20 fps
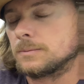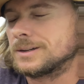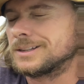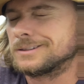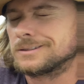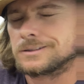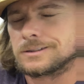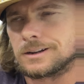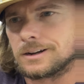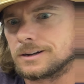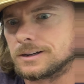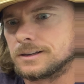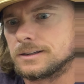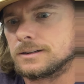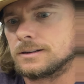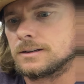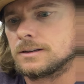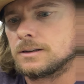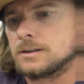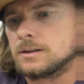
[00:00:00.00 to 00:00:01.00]
socket,
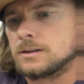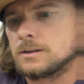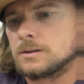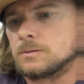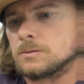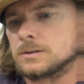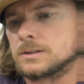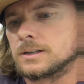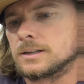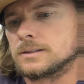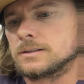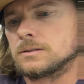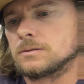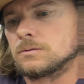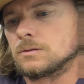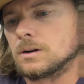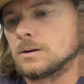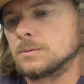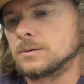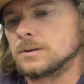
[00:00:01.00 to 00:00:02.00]
which has the
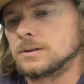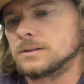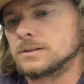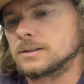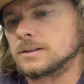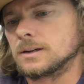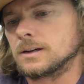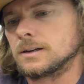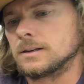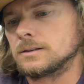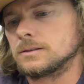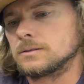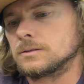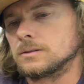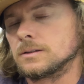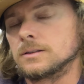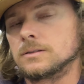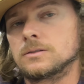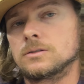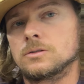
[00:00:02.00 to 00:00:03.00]
rubber inside. So
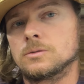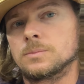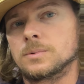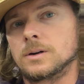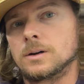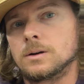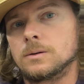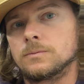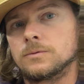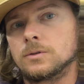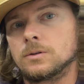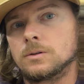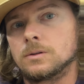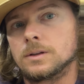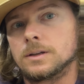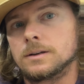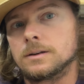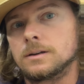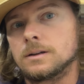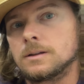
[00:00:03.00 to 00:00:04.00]
that's super helpful
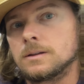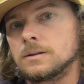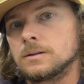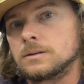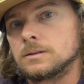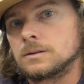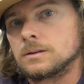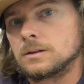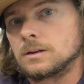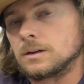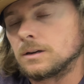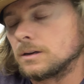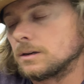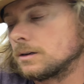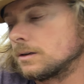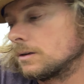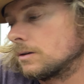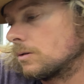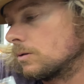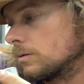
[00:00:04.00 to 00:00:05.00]
at
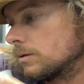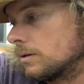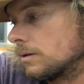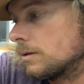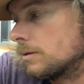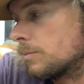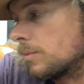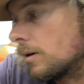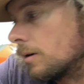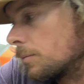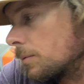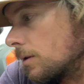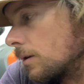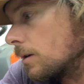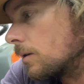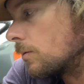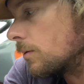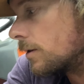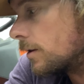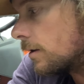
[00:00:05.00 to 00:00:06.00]
holding the spark
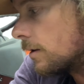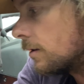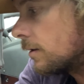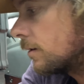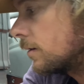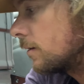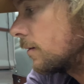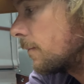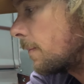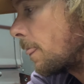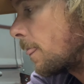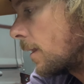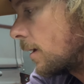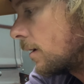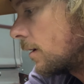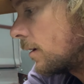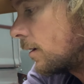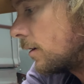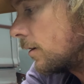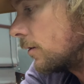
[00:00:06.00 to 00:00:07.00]
plug when
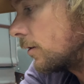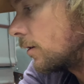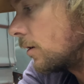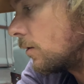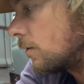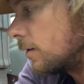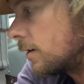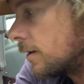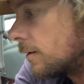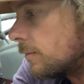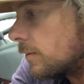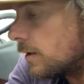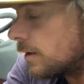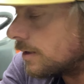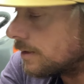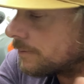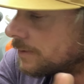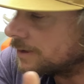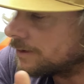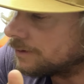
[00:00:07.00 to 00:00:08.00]
you're going in. But
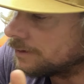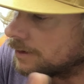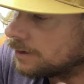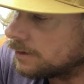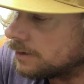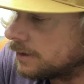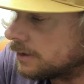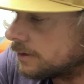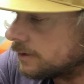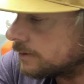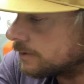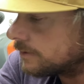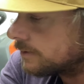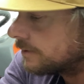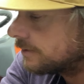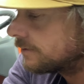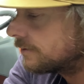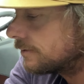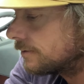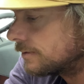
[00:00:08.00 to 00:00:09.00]
I mean, not like it's,
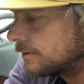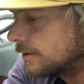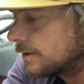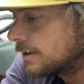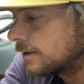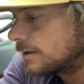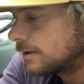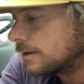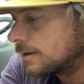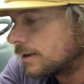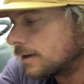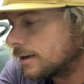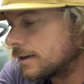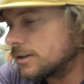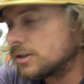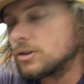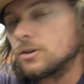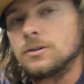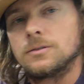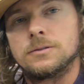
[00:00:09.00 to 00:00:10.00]
I
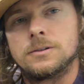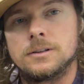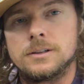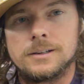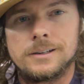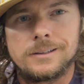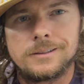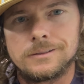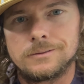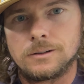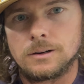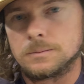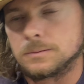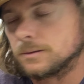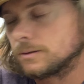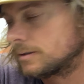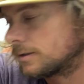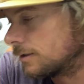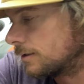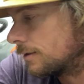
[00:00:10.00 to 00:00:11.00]
guess you don't really need the rubber
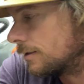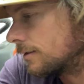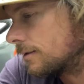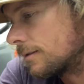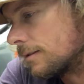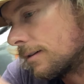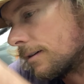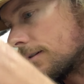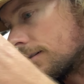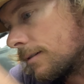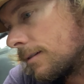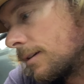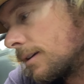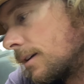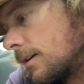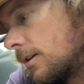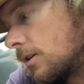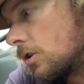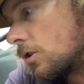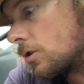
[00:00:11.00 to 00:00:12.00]
because it's not
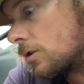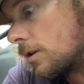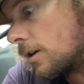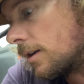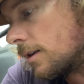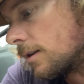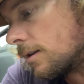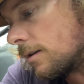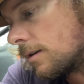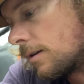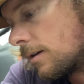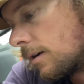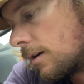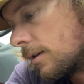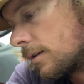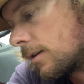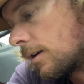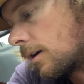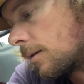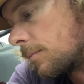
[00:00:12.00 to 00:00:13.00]
straight in on
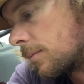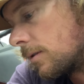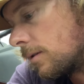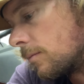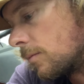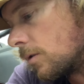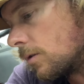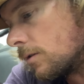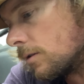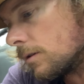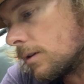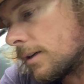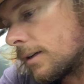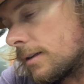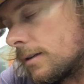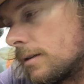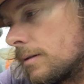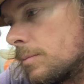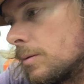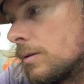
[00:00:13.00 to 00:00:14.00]
top of the motor like a
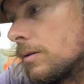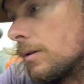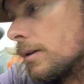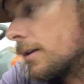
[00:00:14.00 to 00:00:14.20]
typical